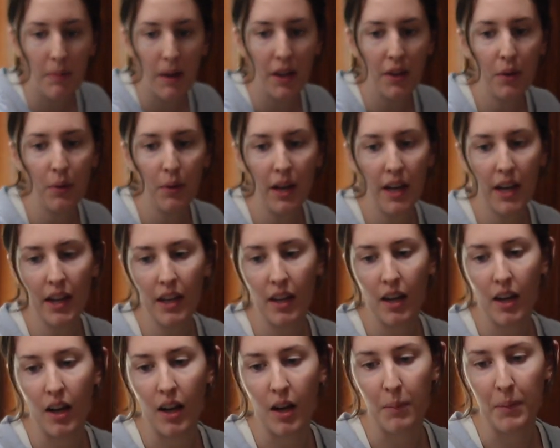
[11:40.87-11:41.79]
by the
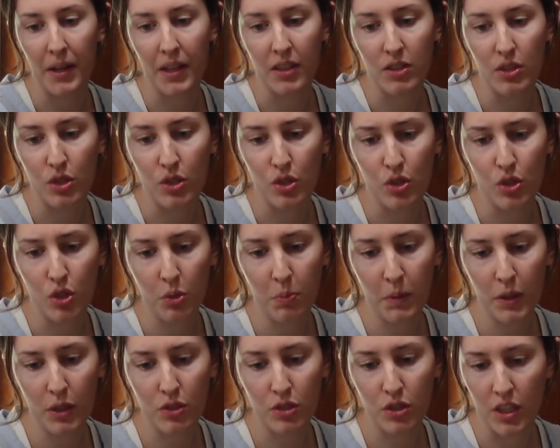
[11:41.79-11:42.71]
way. Um, it's
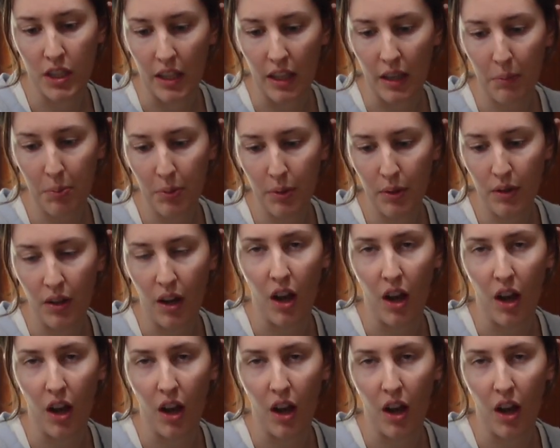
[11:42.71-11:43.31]
super cheap.